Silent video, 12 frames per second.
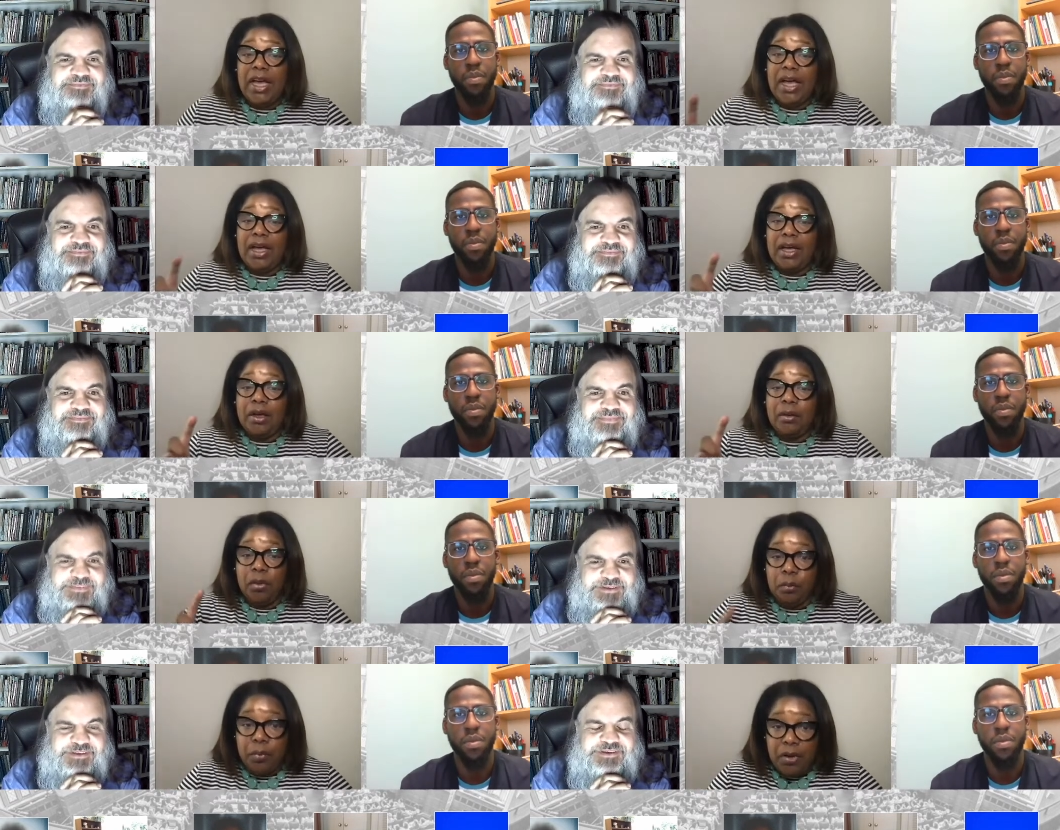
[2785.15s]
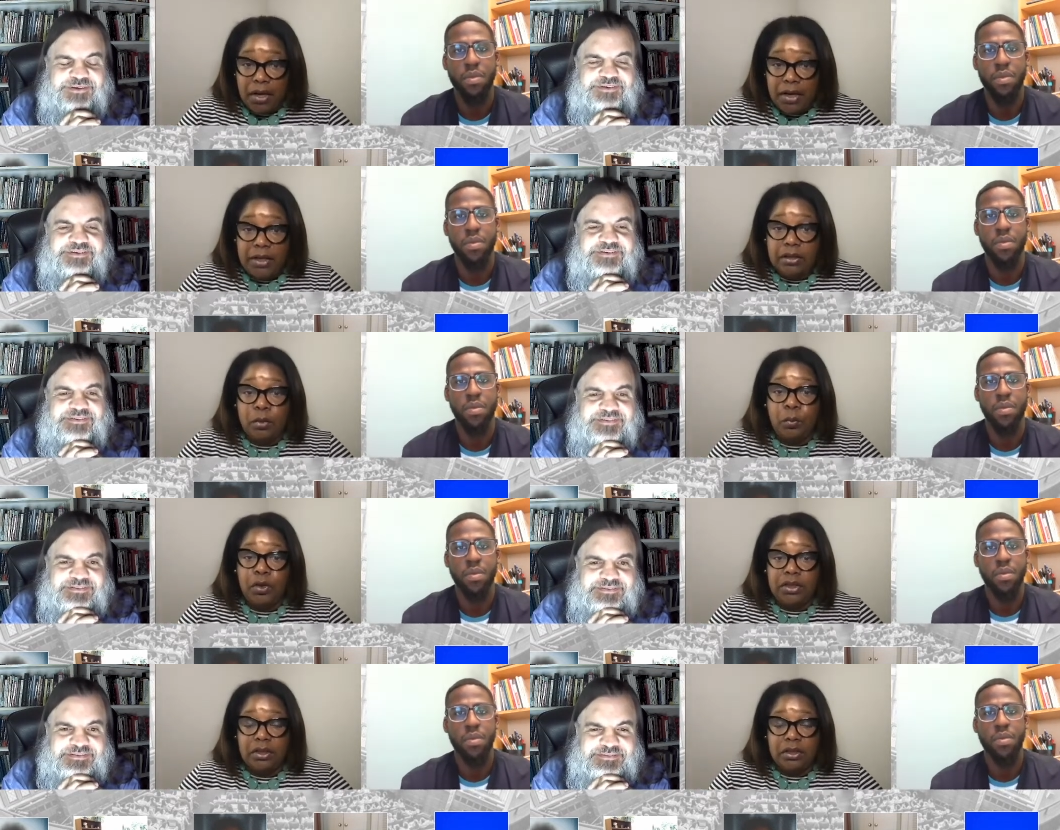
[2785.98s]
Speaker 1: But
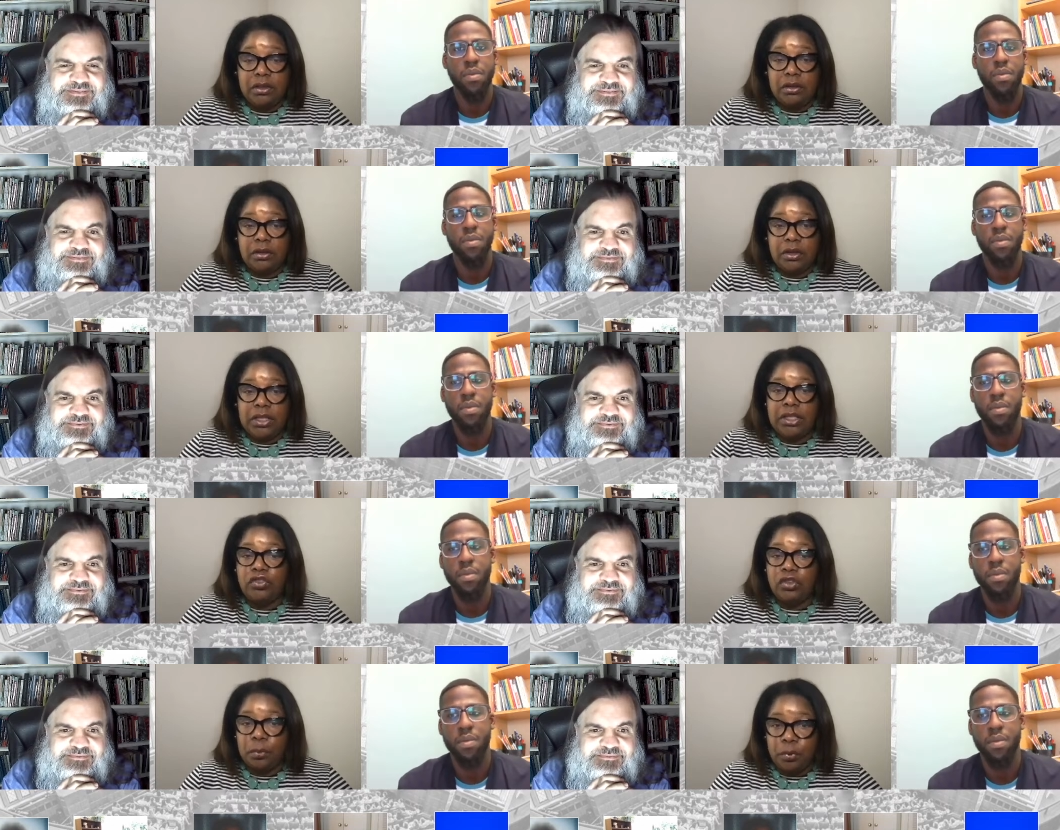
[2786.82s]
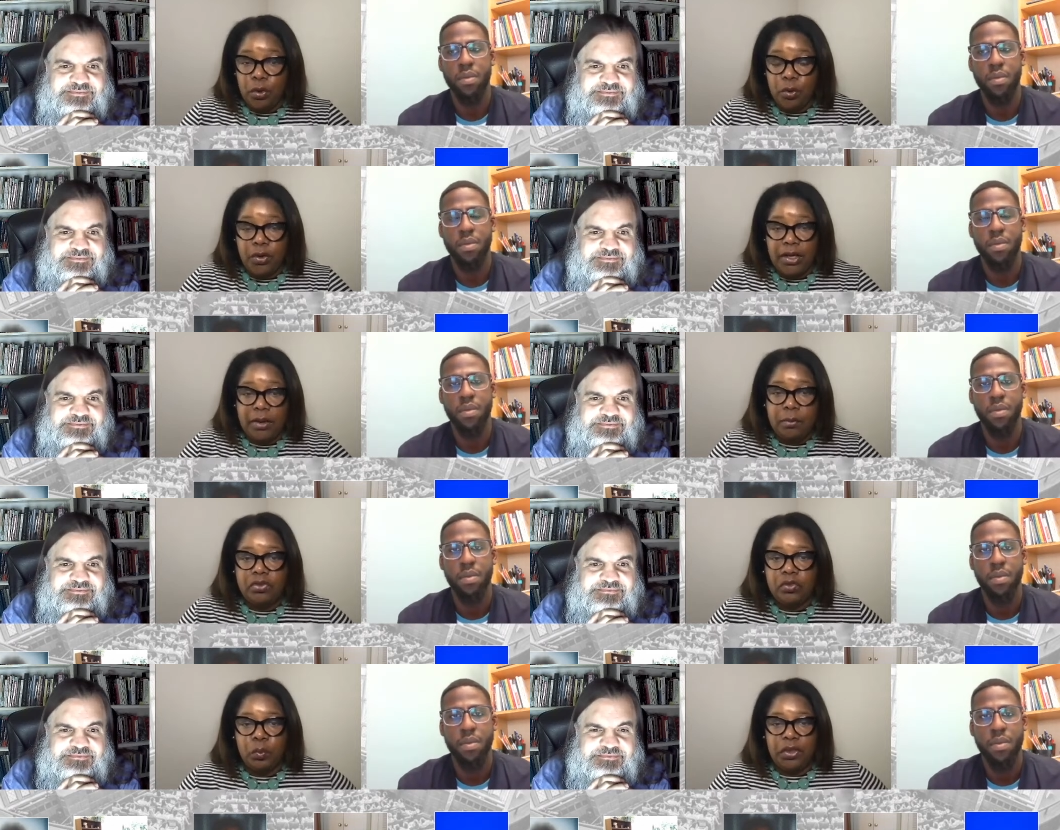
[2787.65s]
with each of the
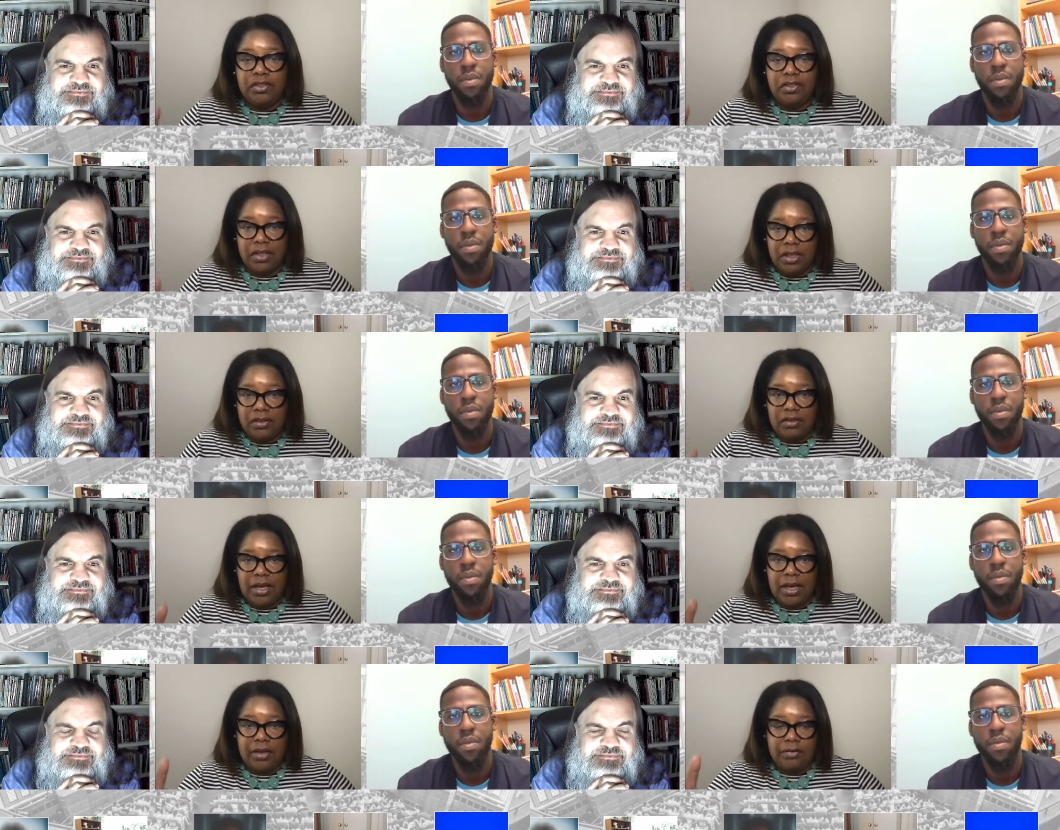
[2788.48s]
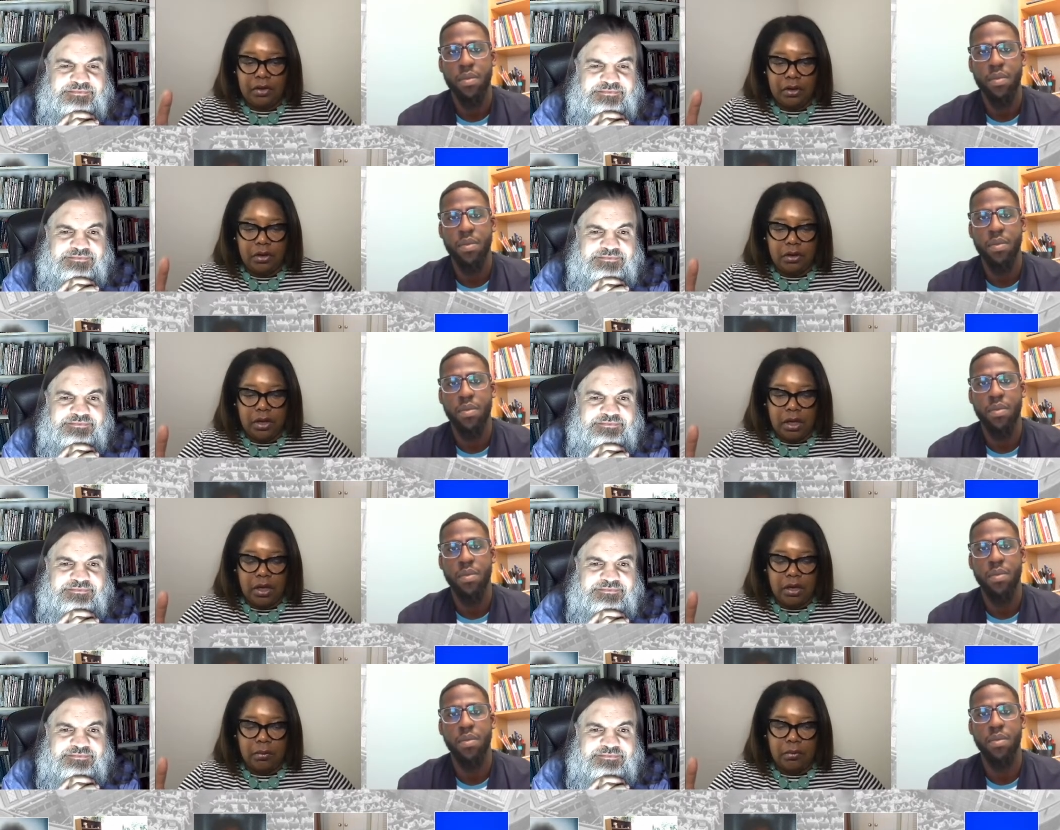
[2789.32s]
programs, we tend to have
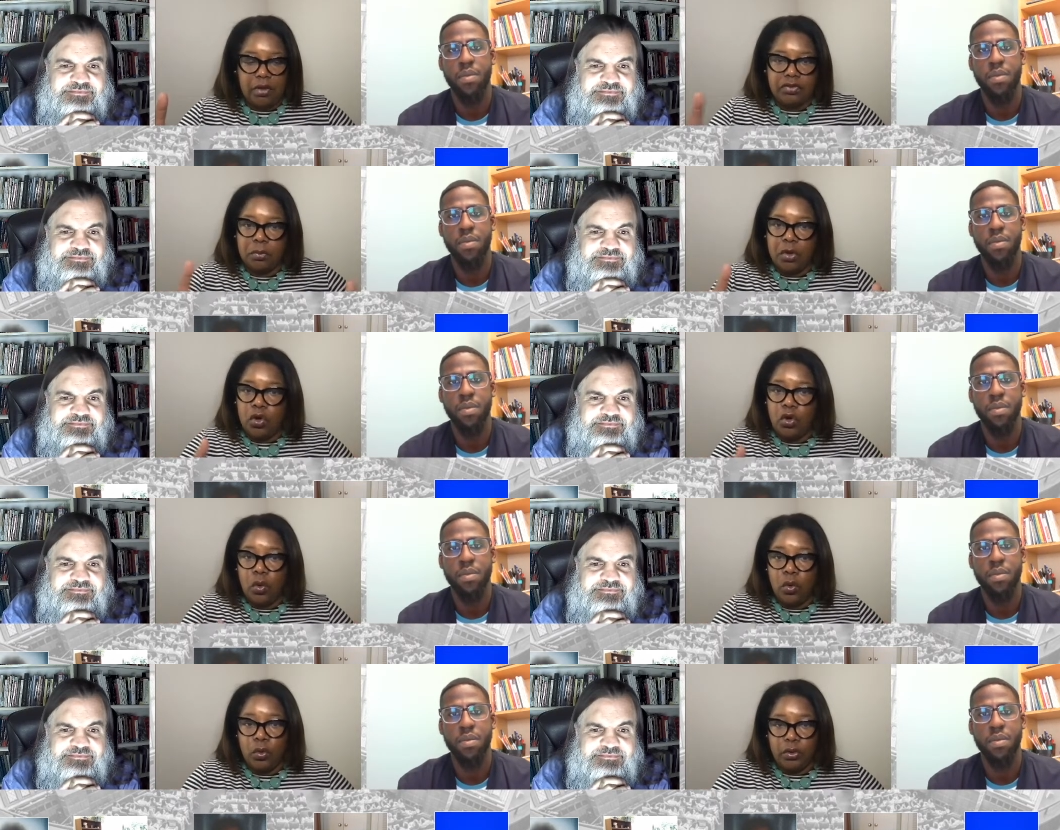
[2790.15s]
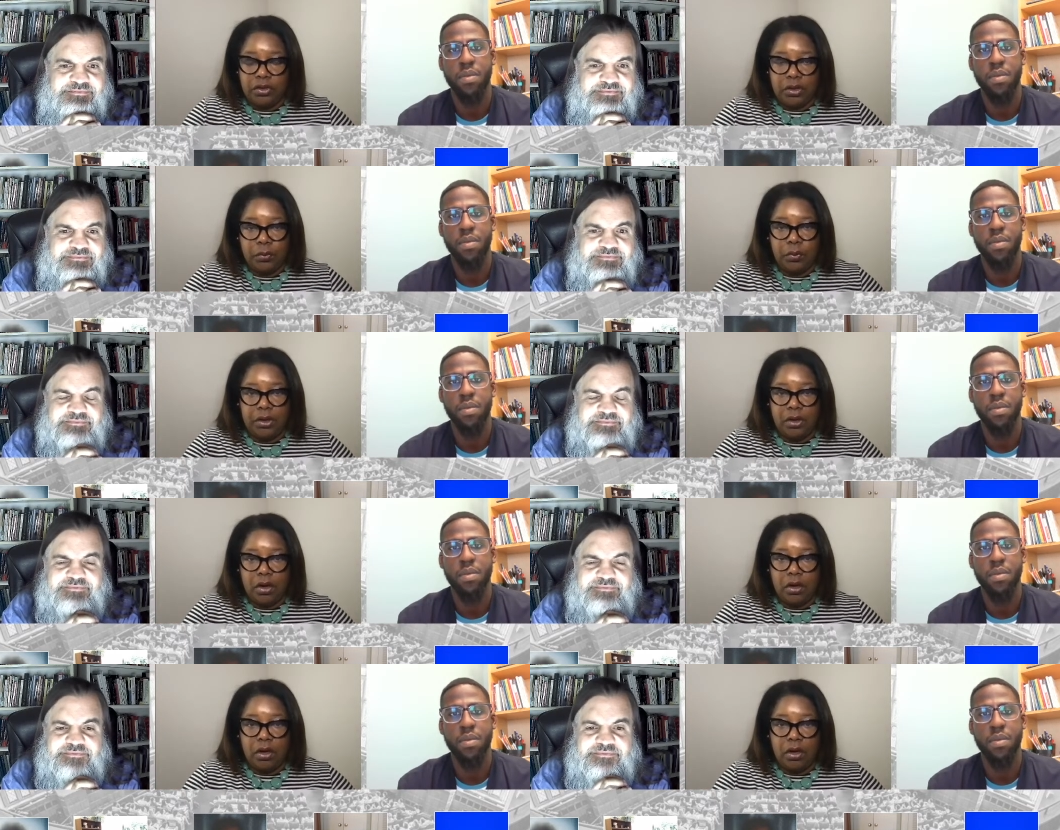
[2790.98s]
a small cohort that we
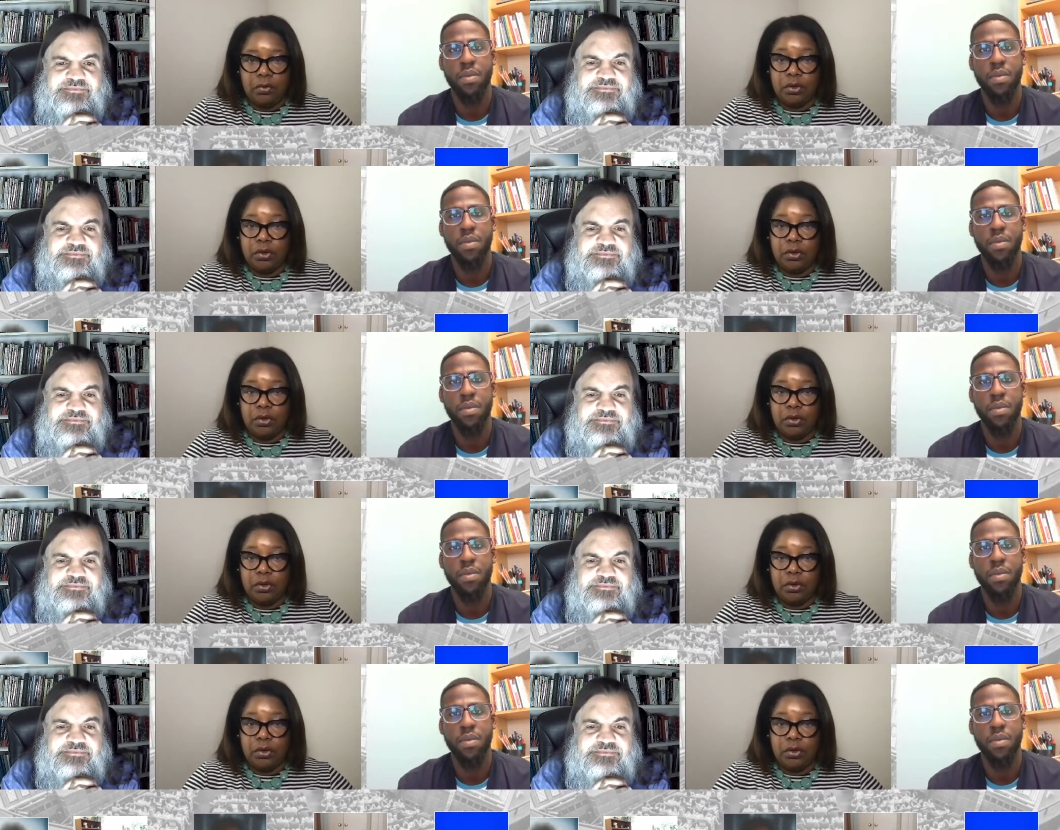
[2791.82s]
are